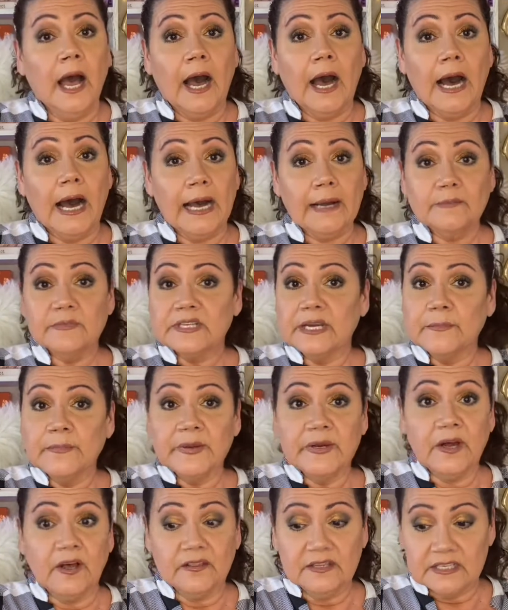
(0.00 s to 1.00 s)
I'm
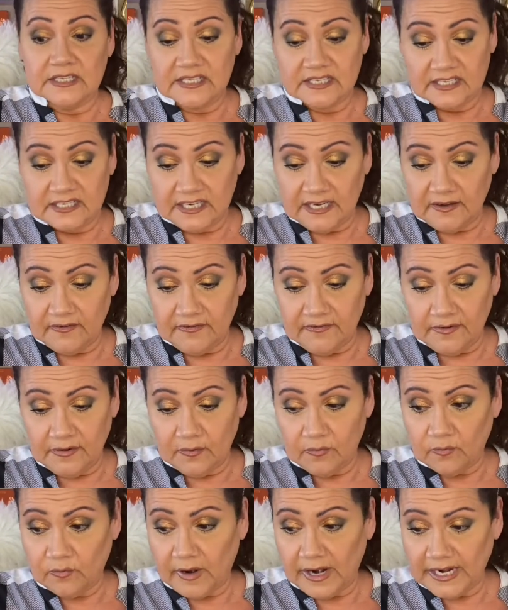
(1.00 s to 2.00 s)
dumping all this stuff
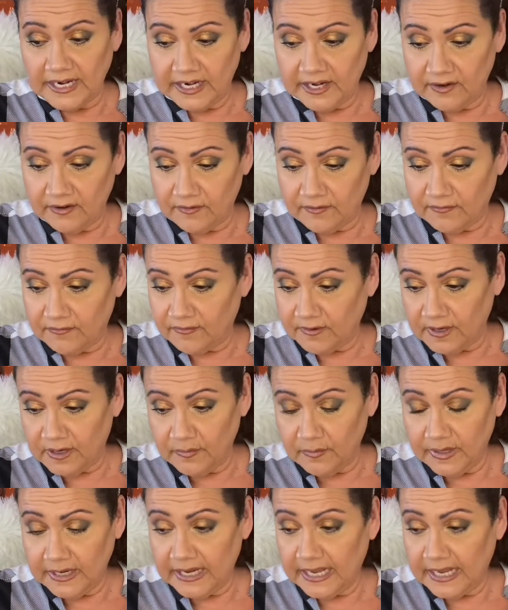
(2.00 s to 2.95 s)
right here in front of me.